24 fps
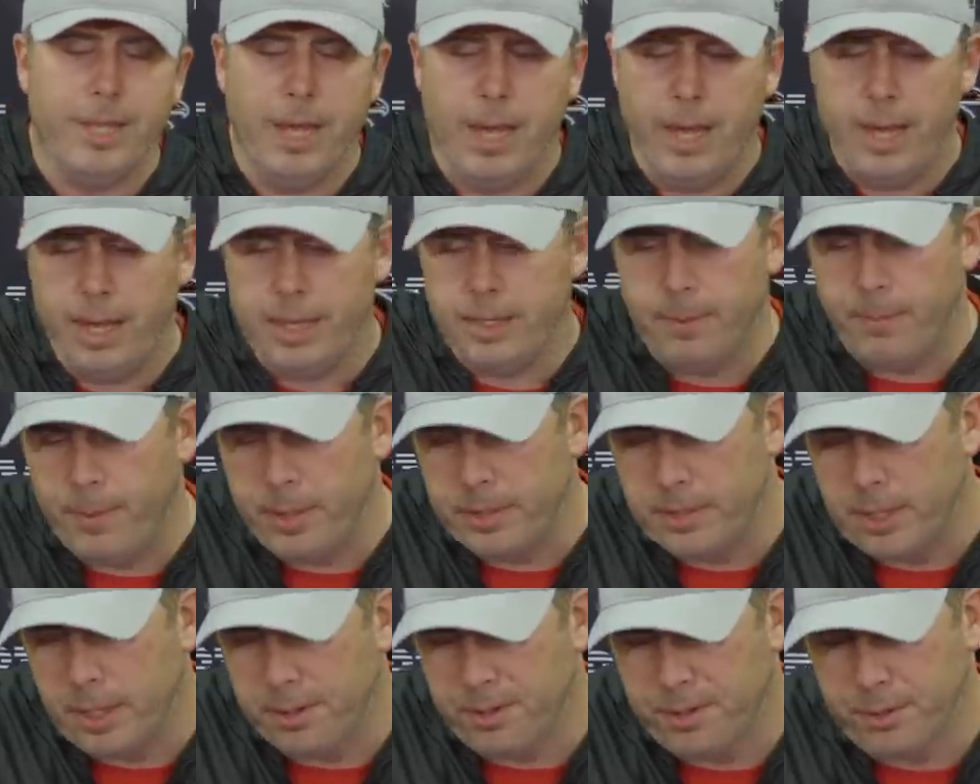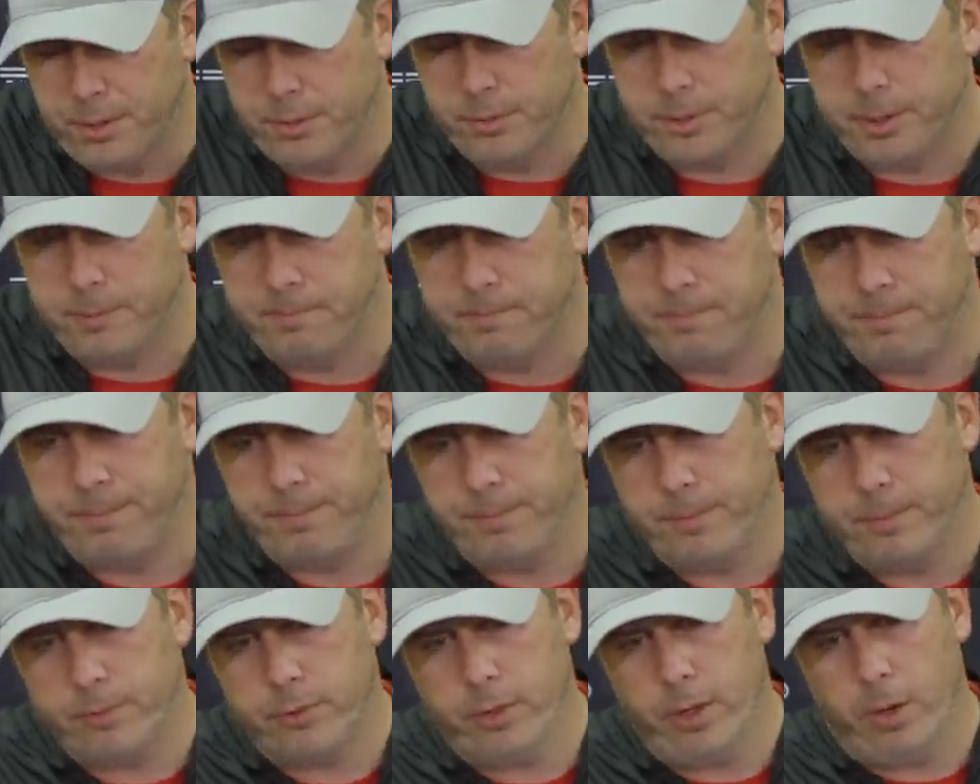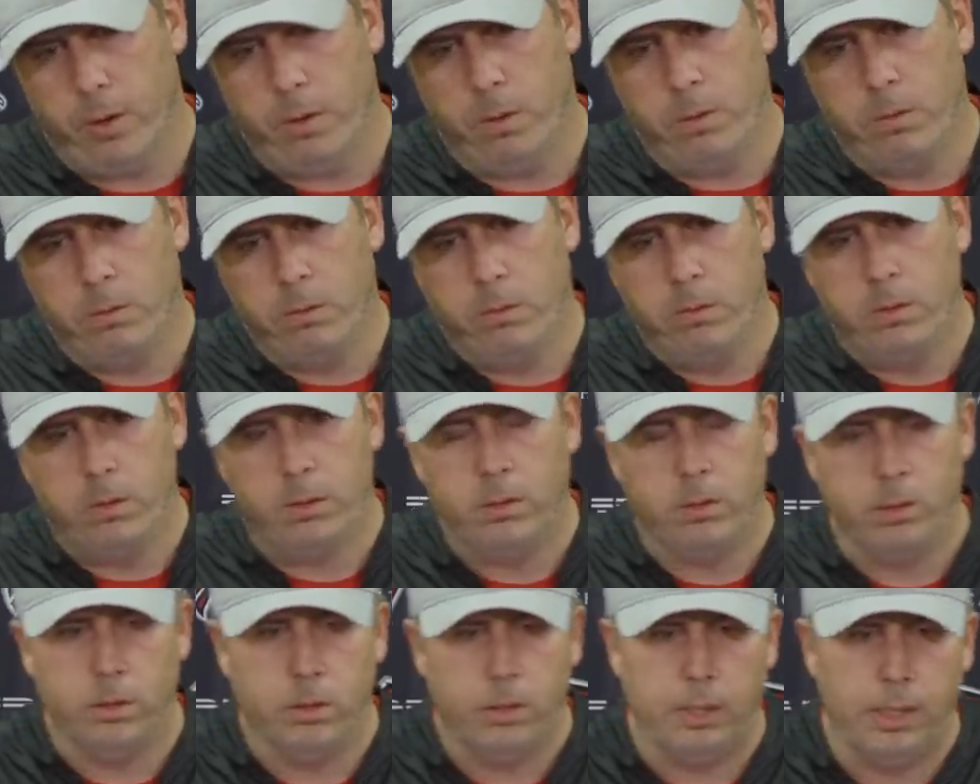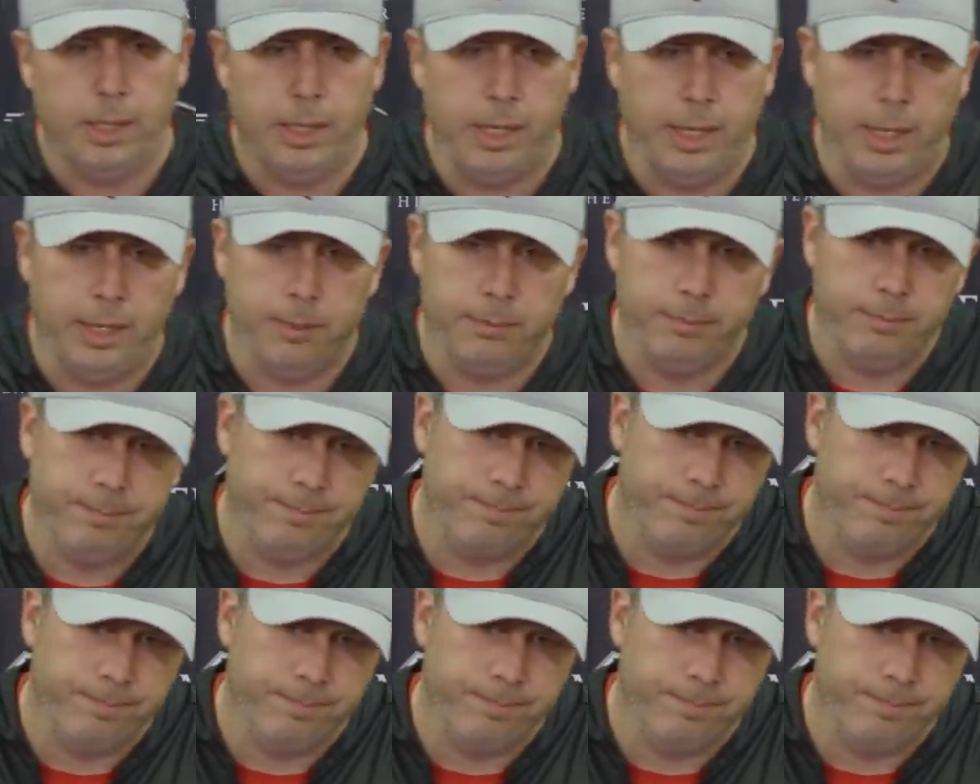year? Yeah, it depends how you use it. So, um,